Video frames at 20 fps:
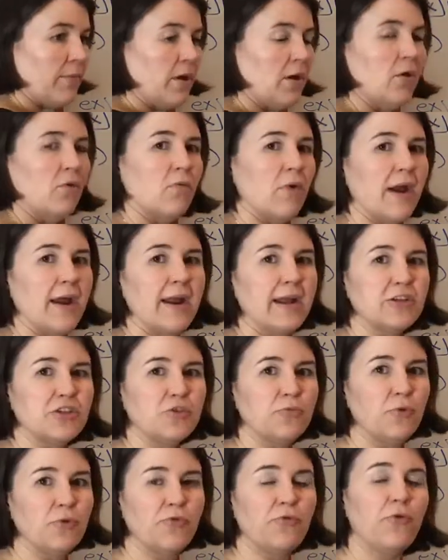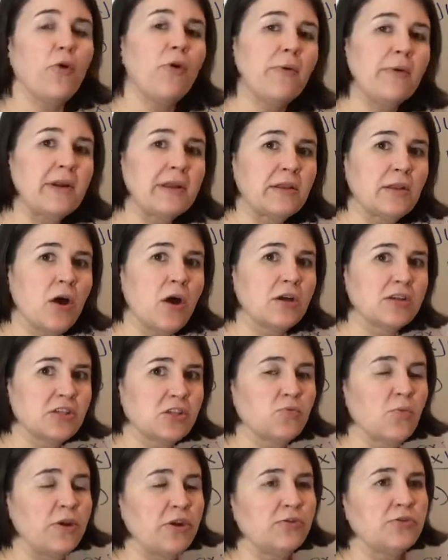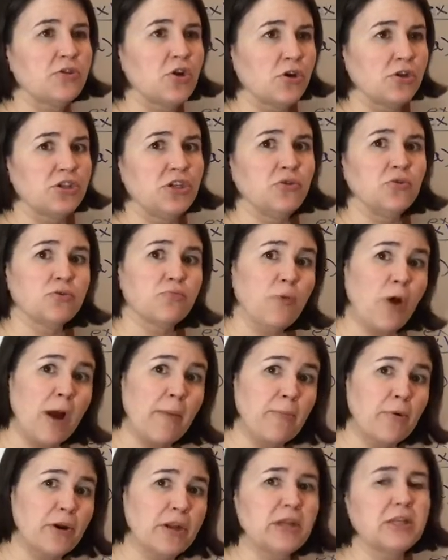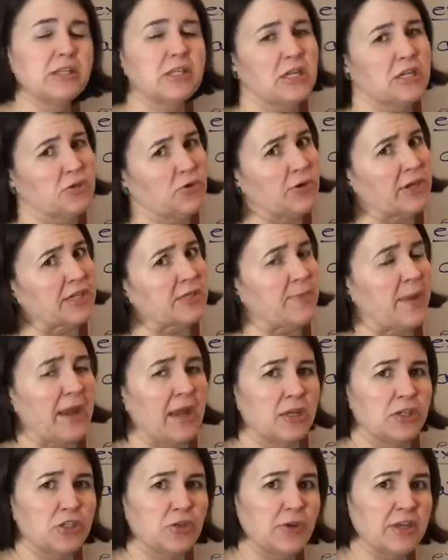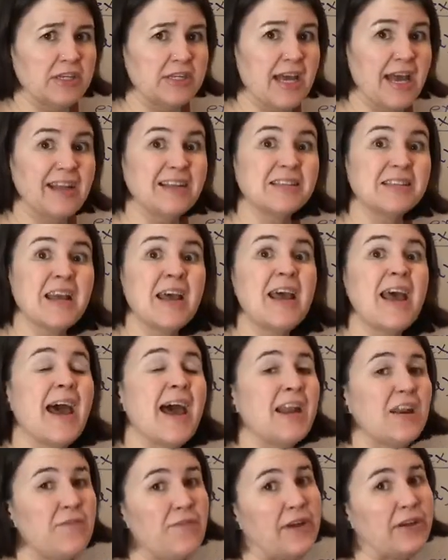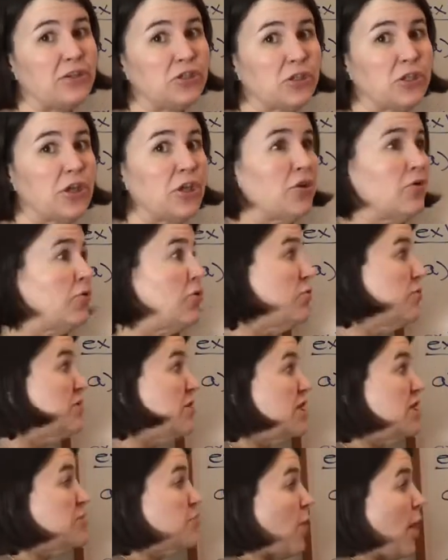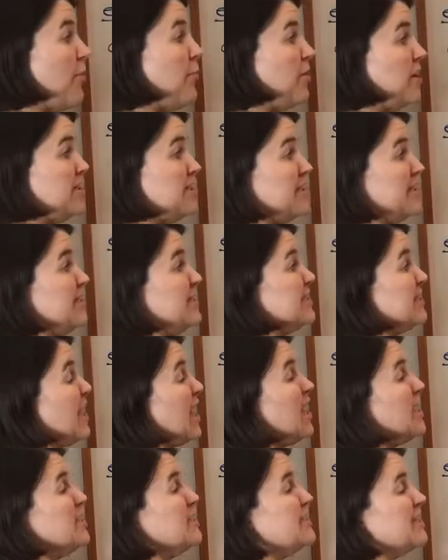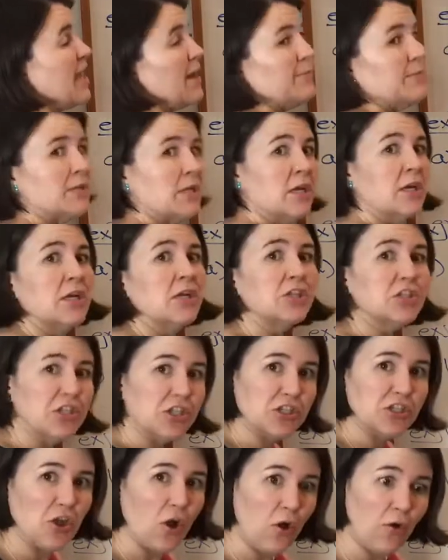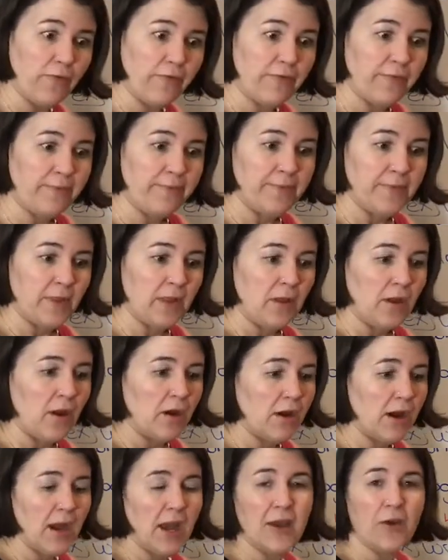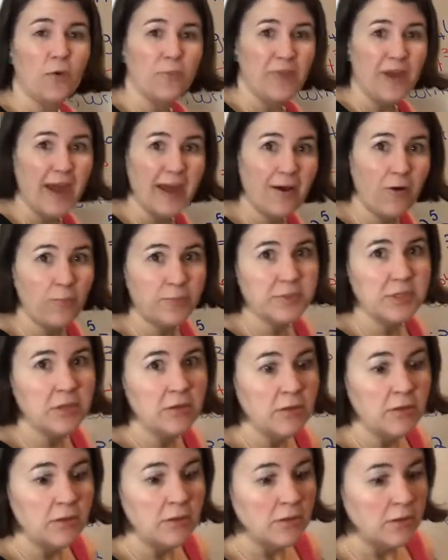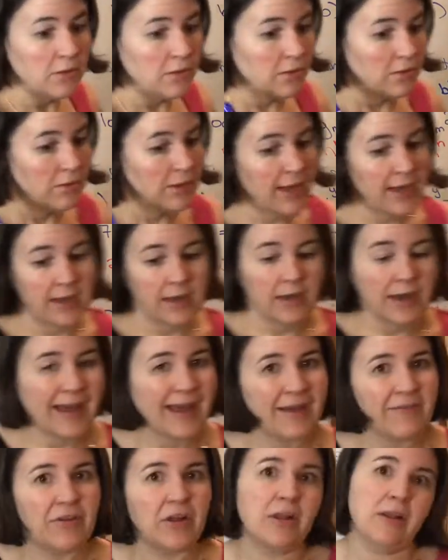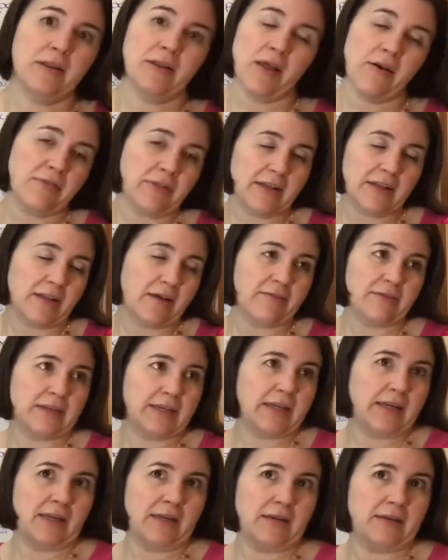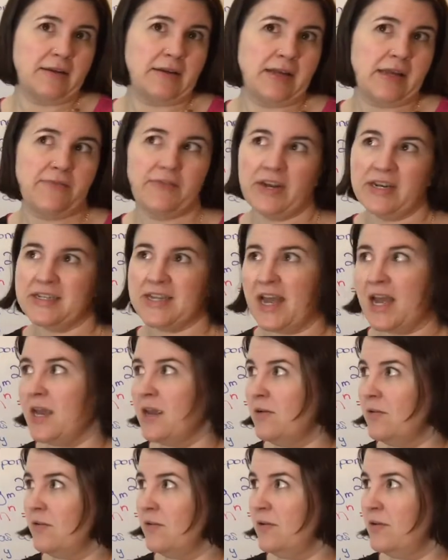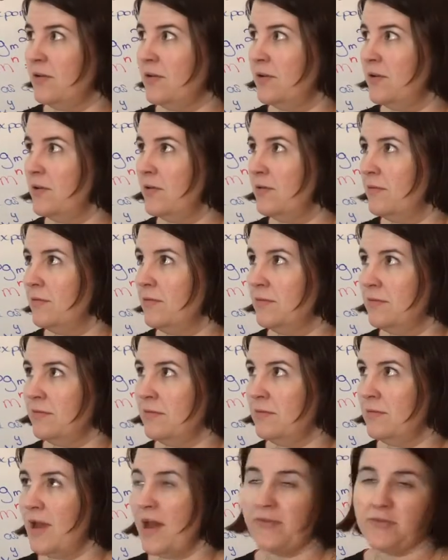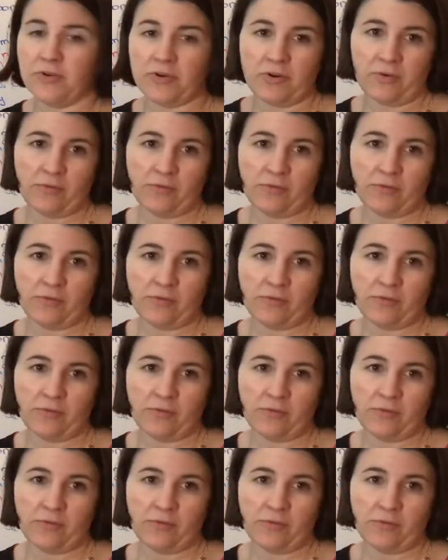Right? As you move forward in logs is when you start to use properties, you expand, you condense, and eventually you use these properties in this concept to solve. All right, I hope that helped, and have a lovely, lovely evening, day, afternoon.